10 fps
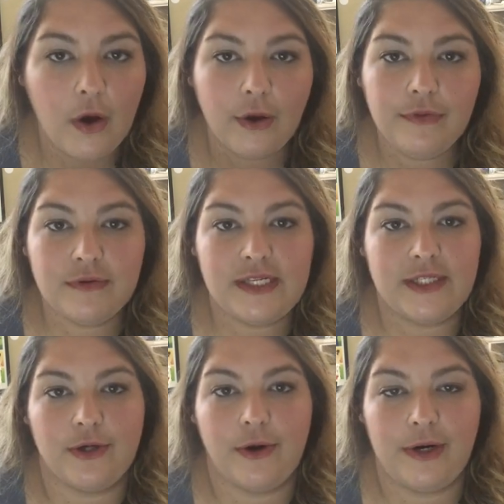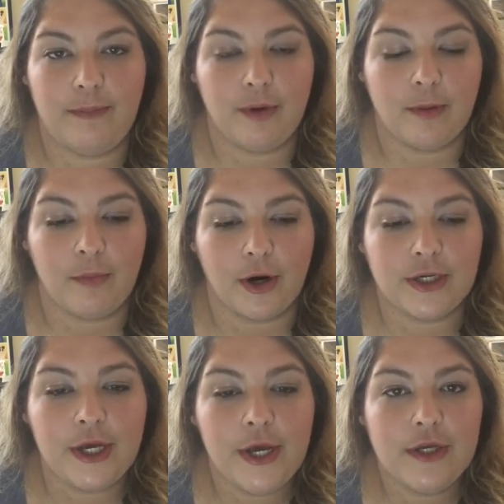All those things are already
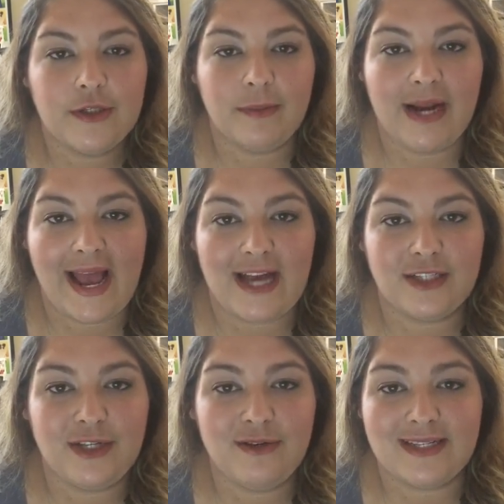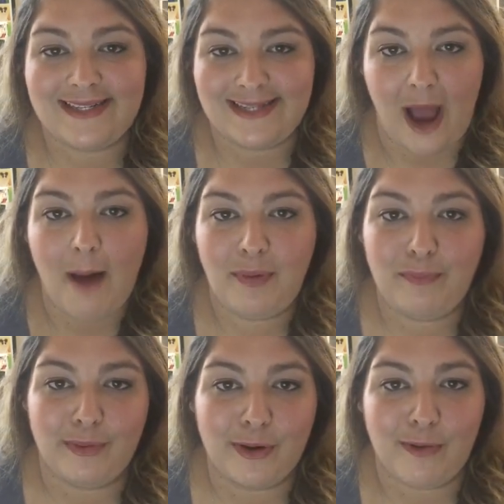bookmarked. So I'm going to ask you to stop
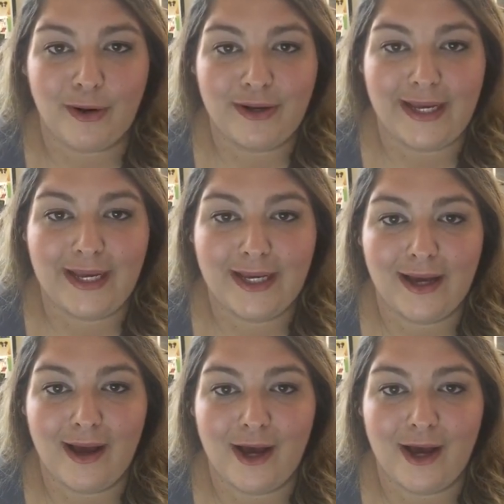bookmarking